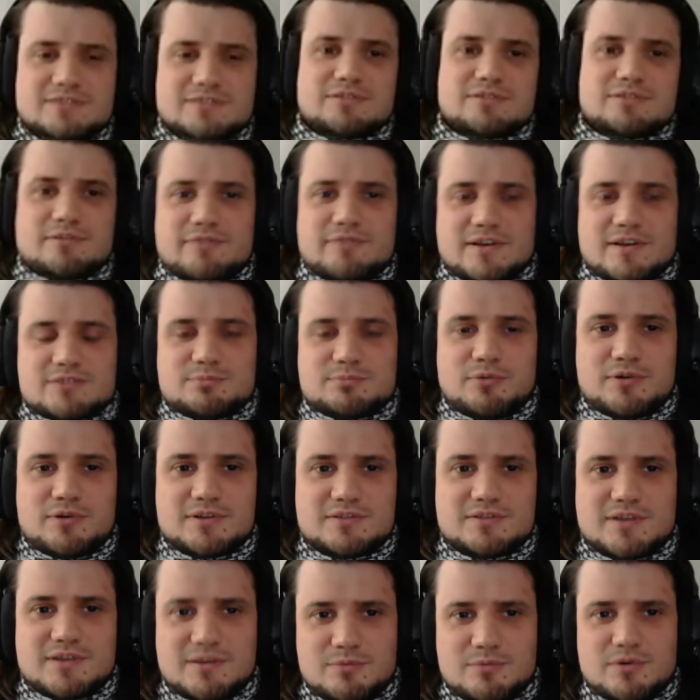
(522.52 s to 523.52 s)
fixed
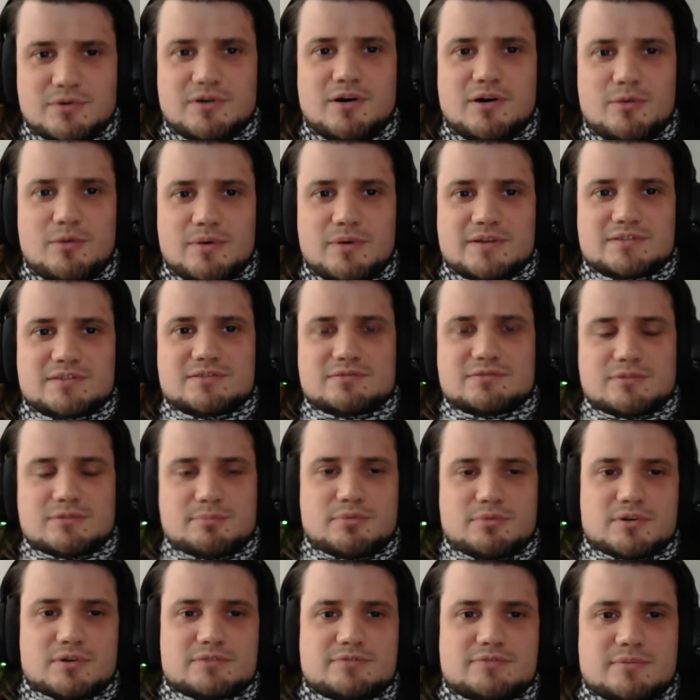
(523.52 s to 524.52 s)
point, it will always
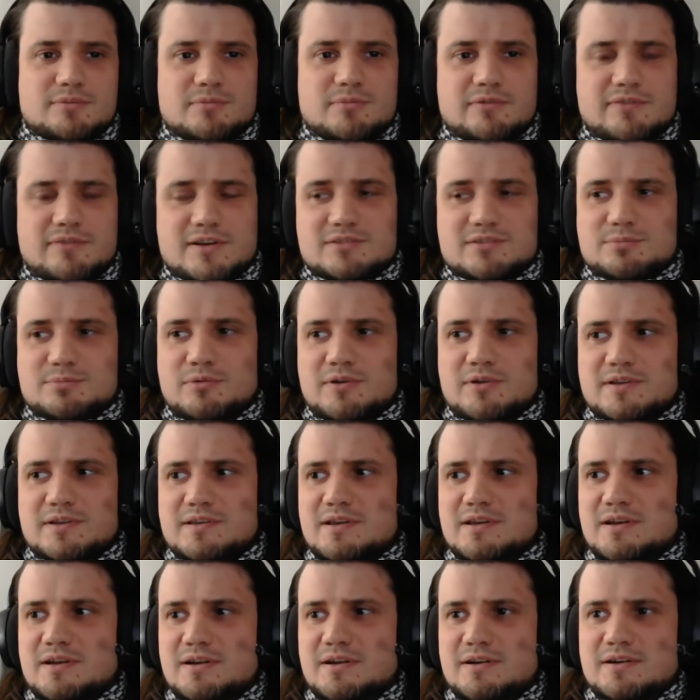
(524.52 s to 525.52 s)
report from the fixed point.
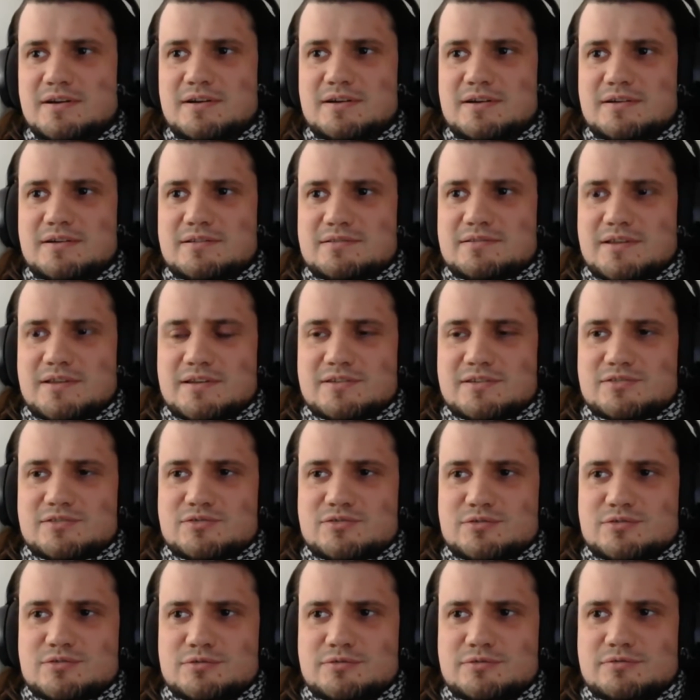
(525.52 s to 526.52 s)
That is
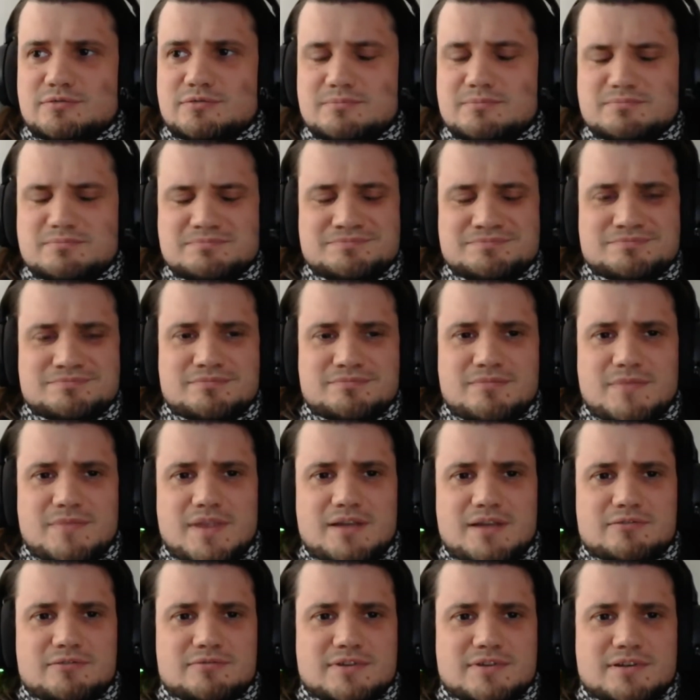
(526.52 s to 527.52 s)
to
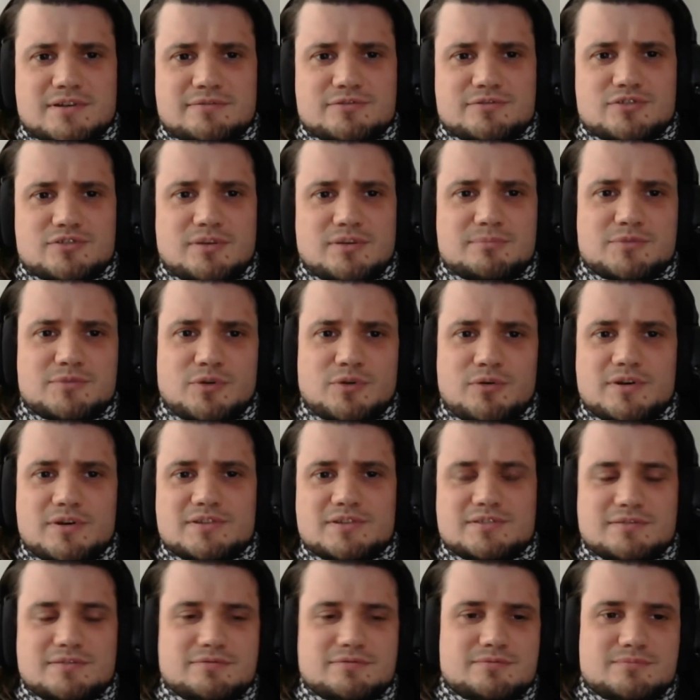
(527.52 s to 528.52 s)
get rid of some
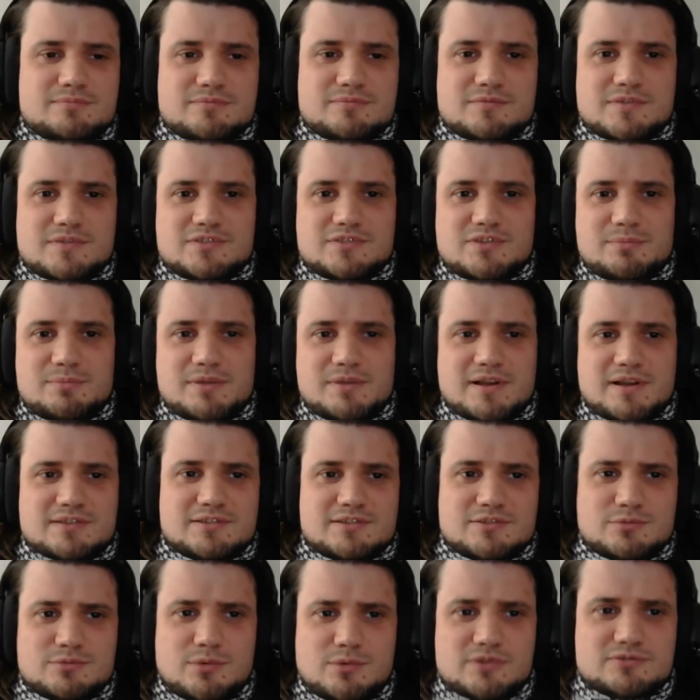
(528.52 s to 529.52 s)
noise if the GPS
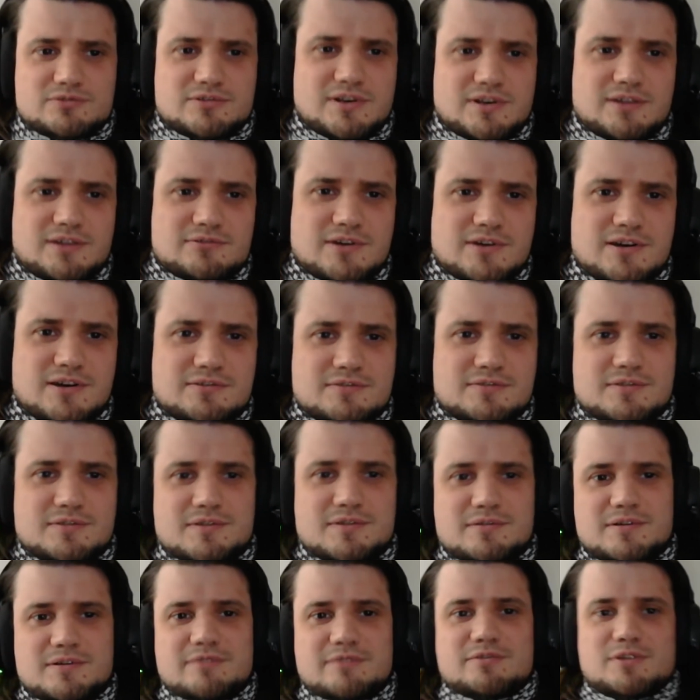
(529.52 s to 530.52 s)
is wandering around,
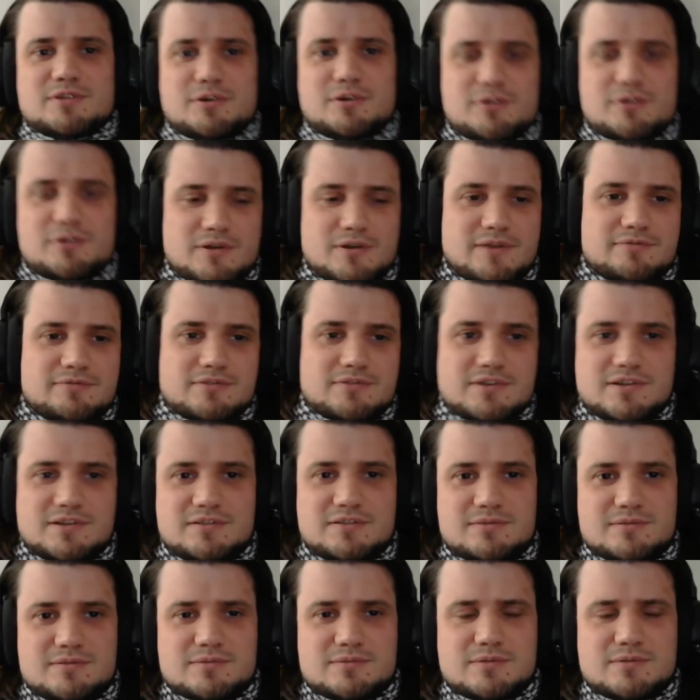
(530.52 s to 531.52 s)
even though you have the
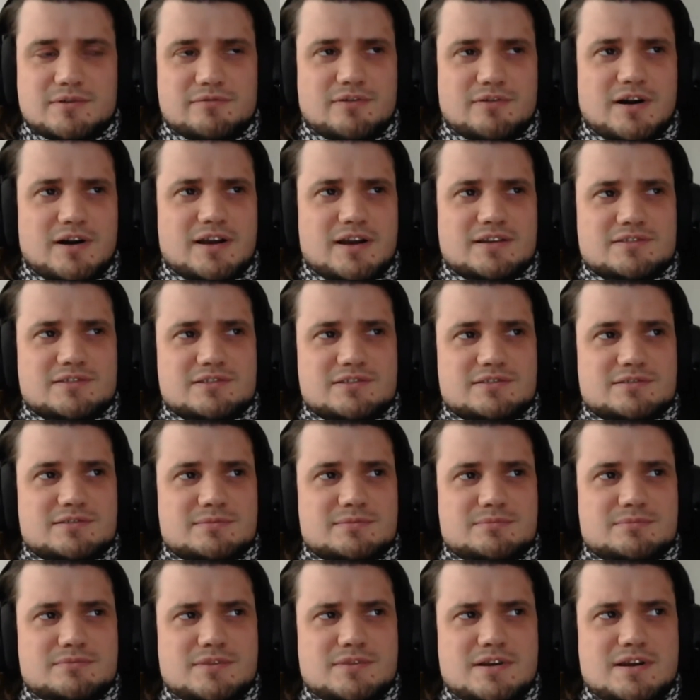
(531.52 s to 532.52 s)
device
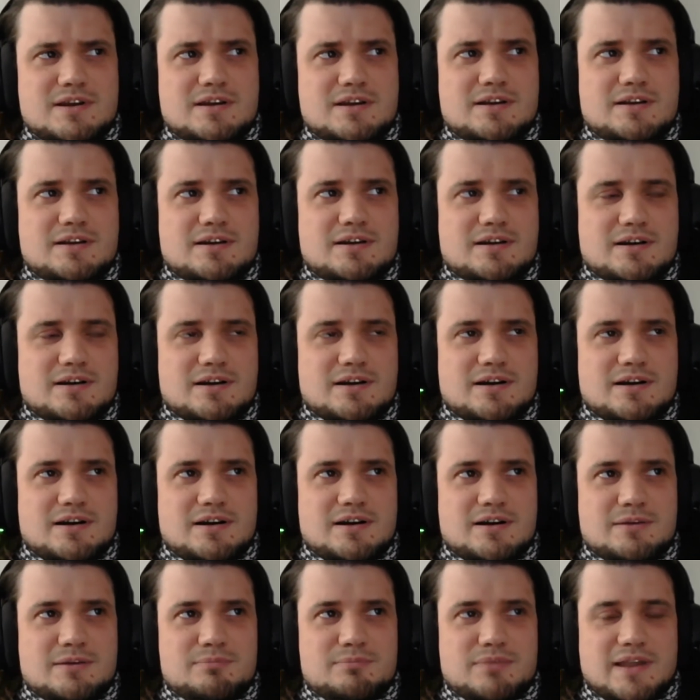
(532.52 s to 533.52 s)

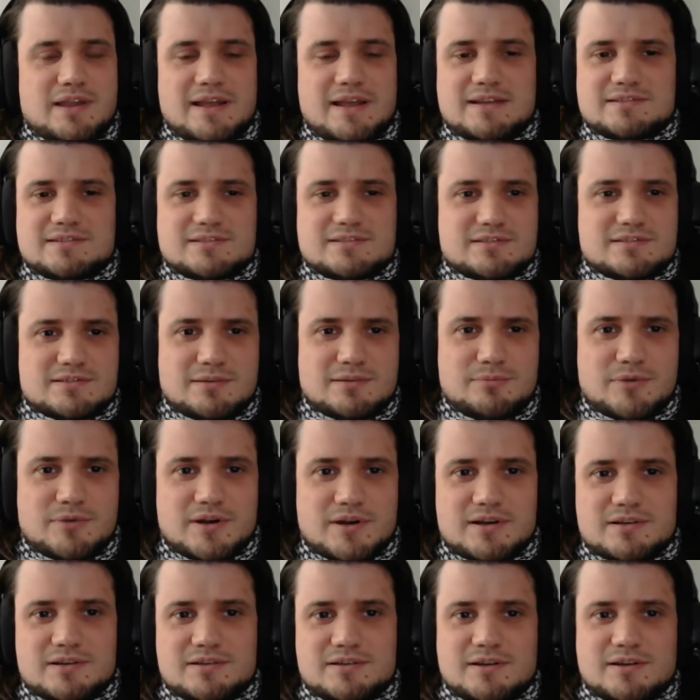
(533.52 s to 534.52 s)
placed
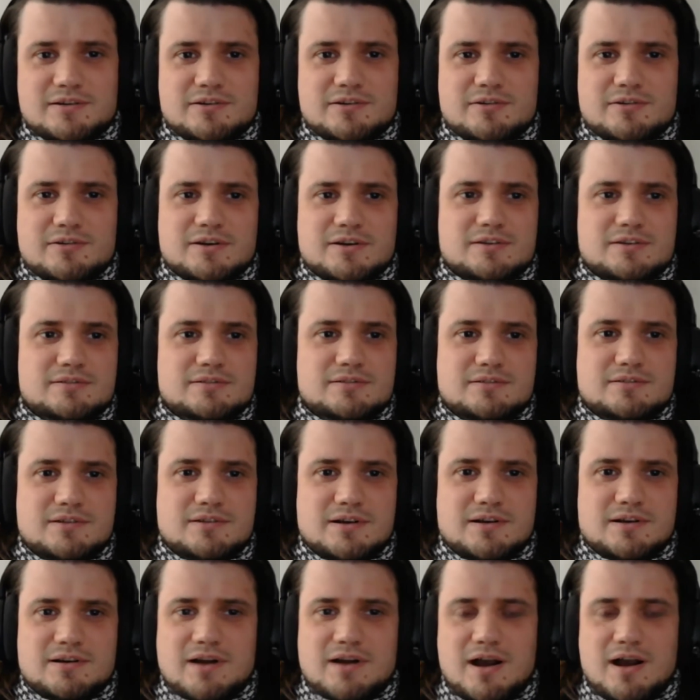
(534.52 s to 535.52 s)
somewhere near your
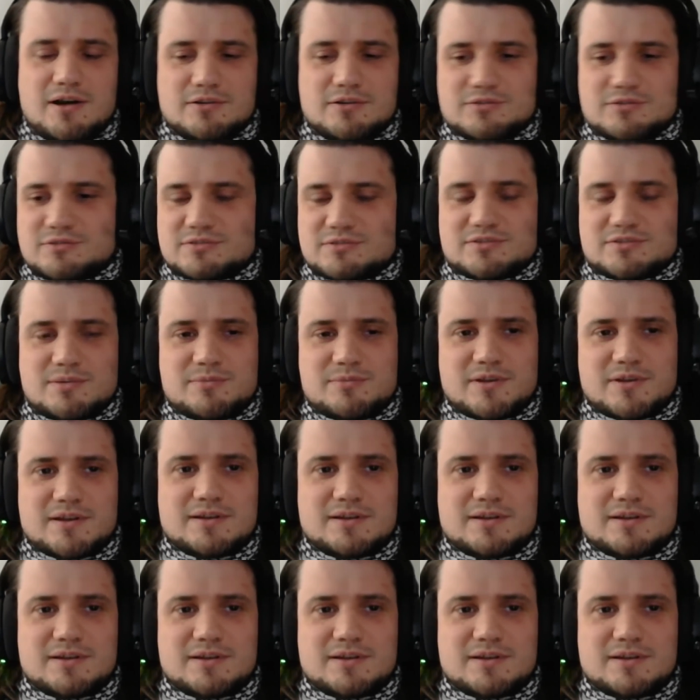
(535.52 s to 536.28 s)
house or something.